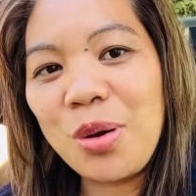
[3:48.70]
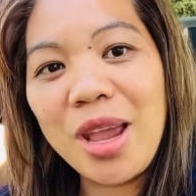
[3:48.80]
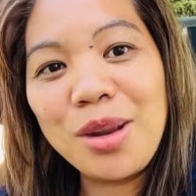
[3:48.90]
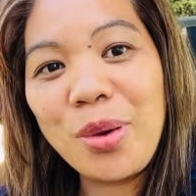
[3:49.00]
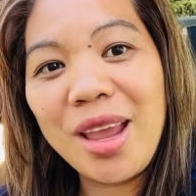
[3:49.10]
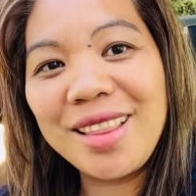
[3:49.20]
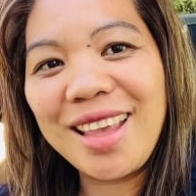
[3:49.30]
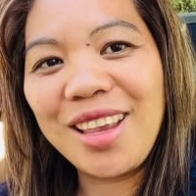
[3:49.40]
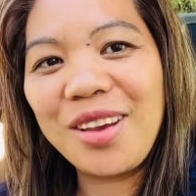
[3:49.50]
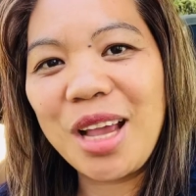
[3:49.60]
anyway,
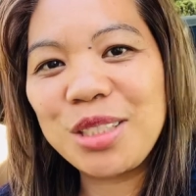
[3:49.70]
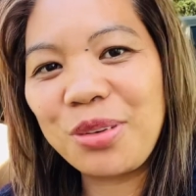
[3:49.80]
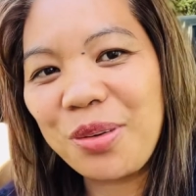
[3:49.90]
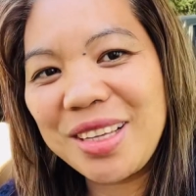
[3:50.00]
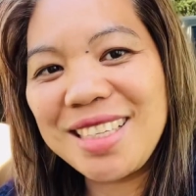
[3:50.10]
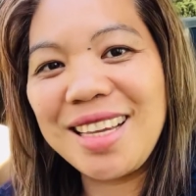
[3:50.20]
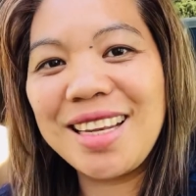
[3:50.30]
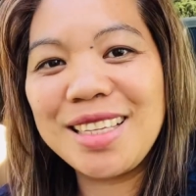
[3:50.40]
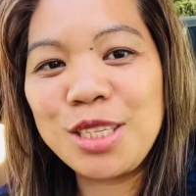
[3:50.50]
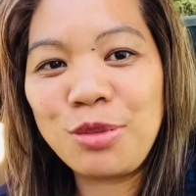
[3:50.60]
thank you guys for
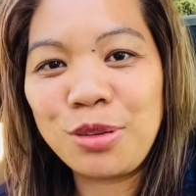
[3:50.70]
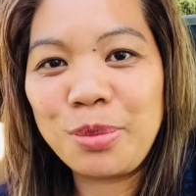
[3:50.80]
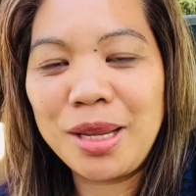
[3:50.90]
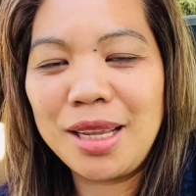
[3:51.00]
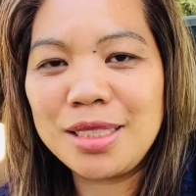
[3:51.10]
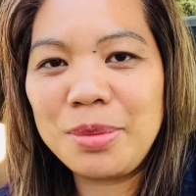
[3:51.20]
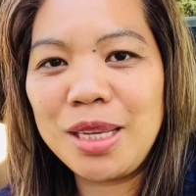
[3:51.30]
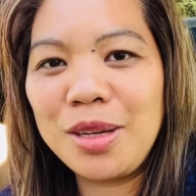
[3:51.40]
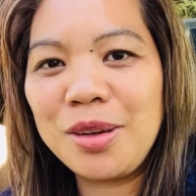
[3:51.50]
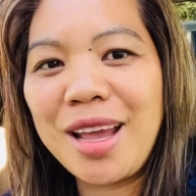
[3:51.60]
watching, and I'll see you for my next
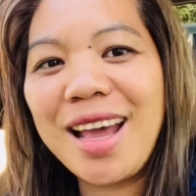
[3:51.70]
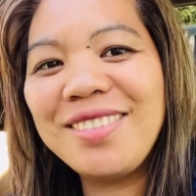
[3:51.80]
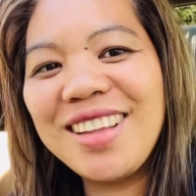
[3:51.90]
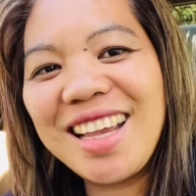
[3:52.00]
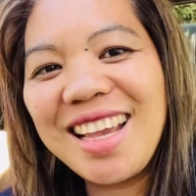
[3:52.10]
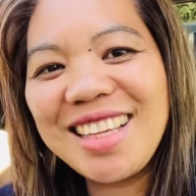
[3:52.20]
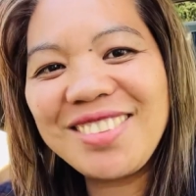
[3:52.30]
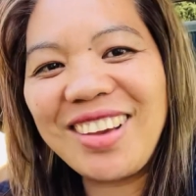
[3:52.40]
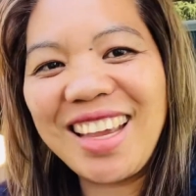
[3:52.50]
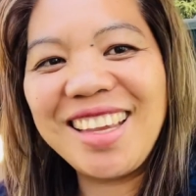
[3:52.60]
video. God
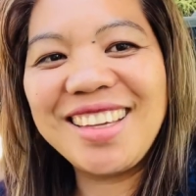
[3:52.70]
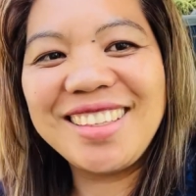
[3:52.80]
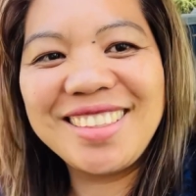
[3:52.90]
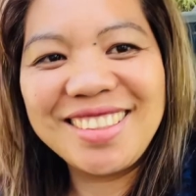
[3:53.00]
bless. Bye.